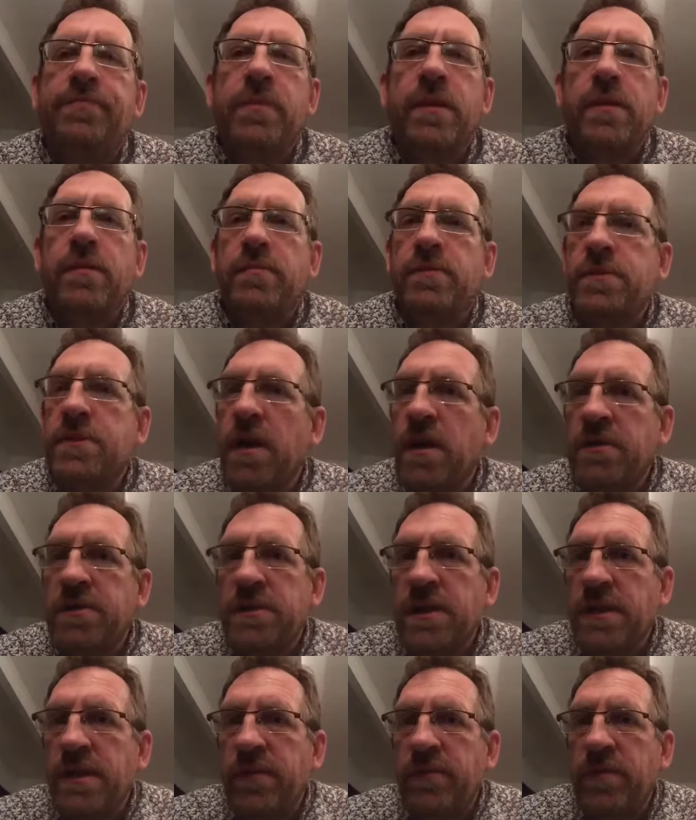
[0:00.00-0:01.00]
Start
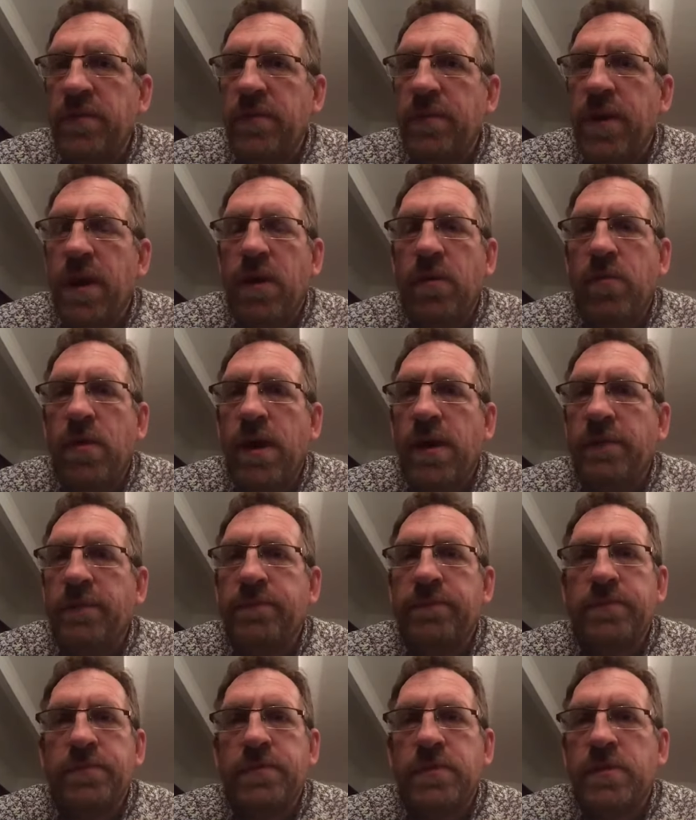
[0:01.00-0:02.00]
studying for your Part 1.
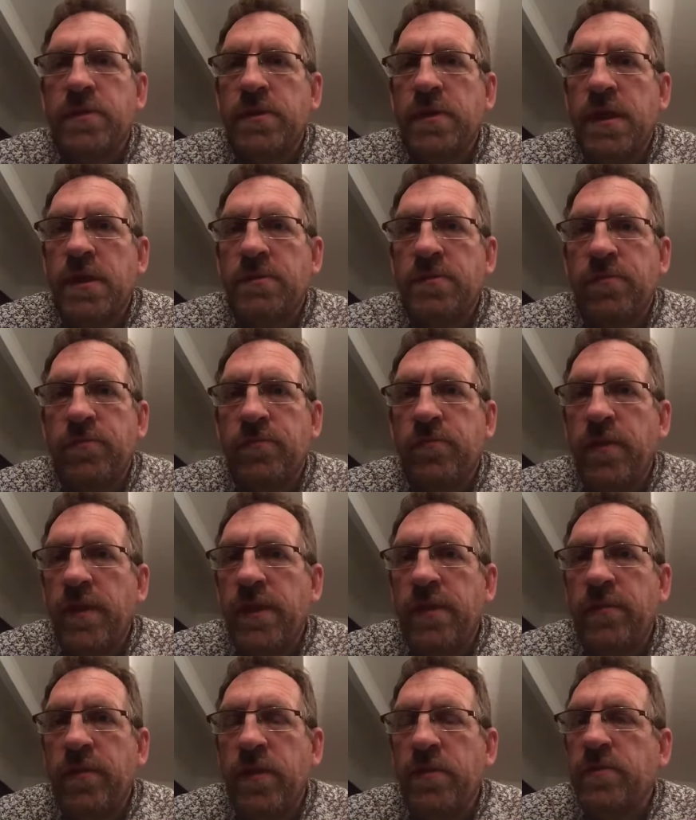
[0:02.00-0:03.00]
Get some free
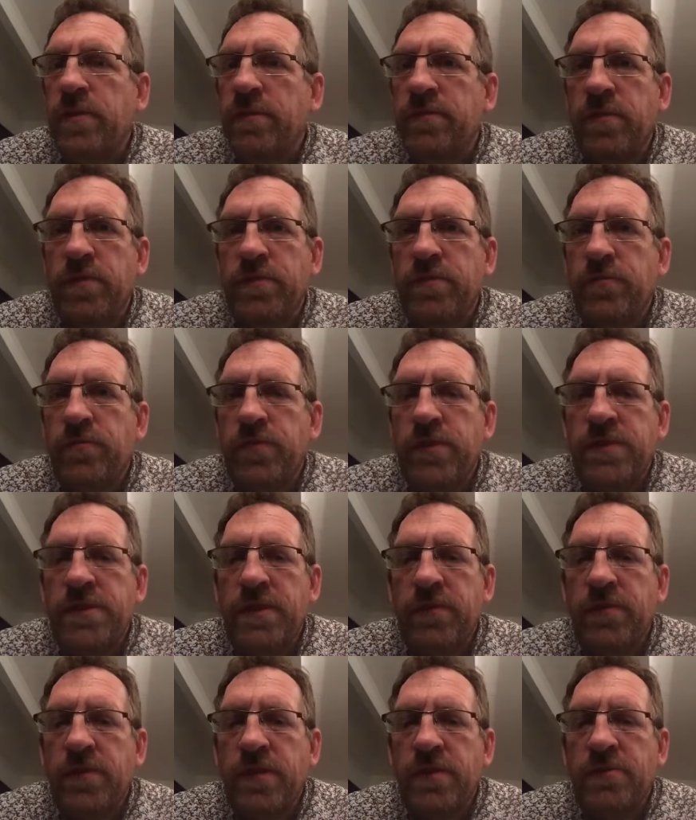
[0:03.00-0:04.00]
advice. We have lots of free
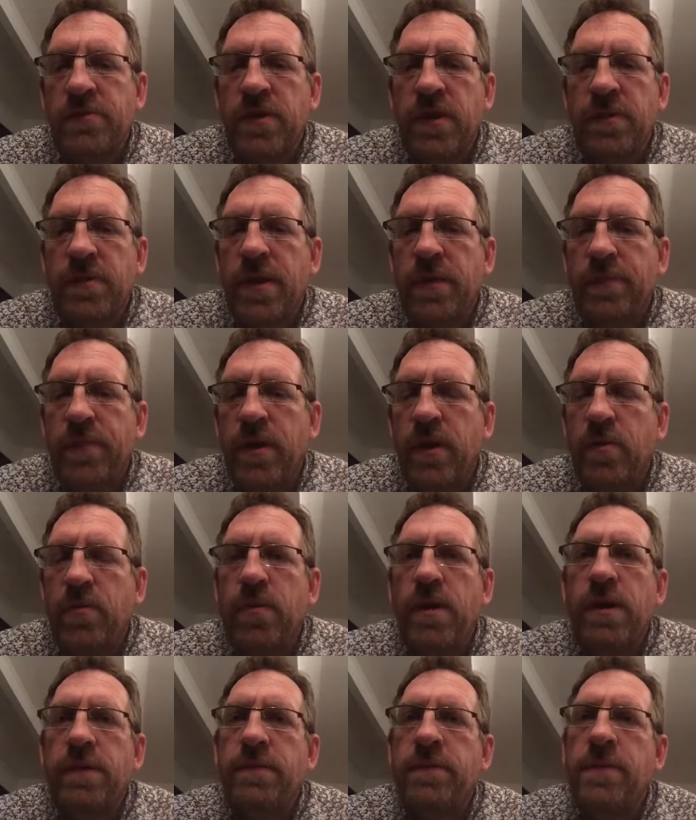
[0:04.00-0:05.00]
stuff on our site about Part
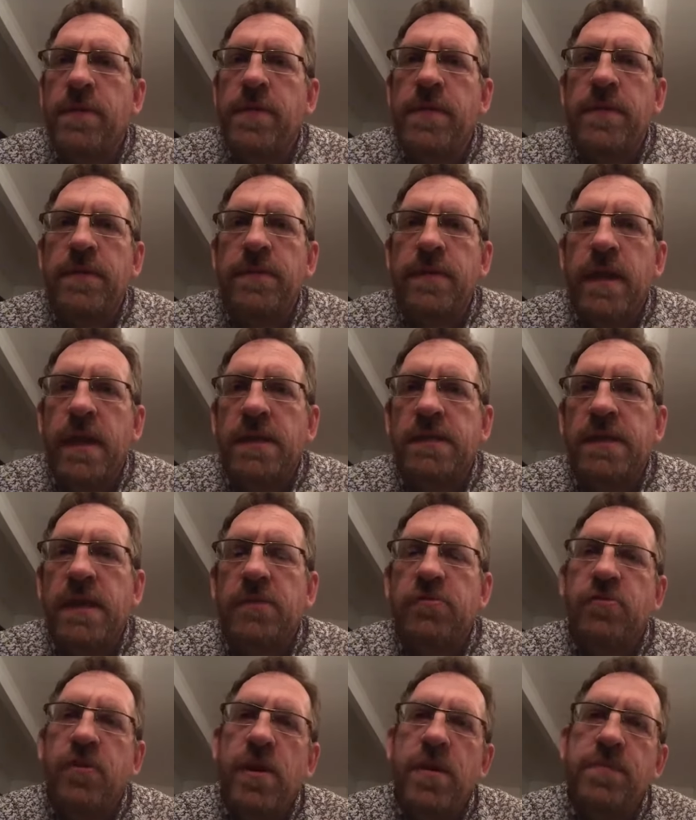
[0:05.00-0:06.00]
1,
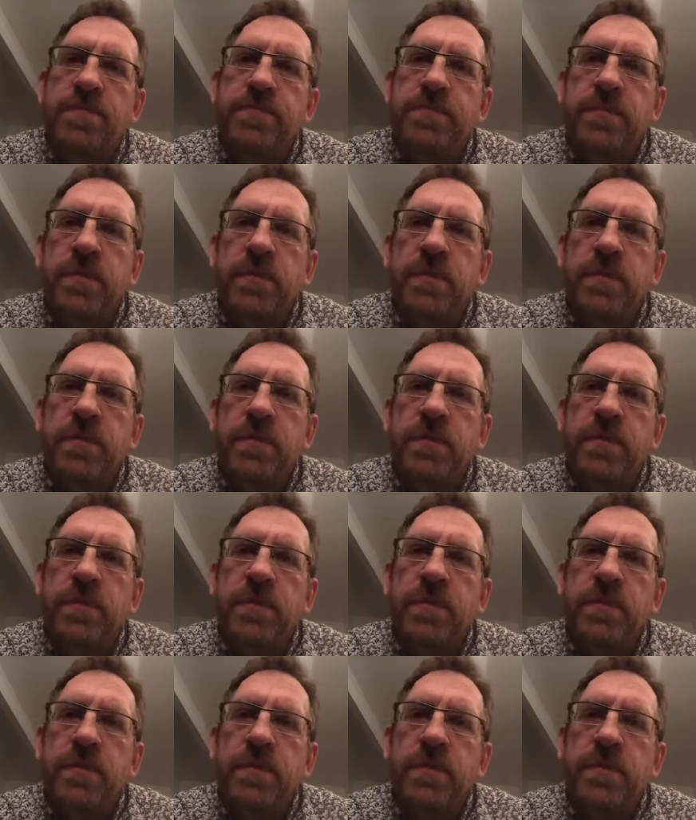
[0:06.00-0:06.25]
etc.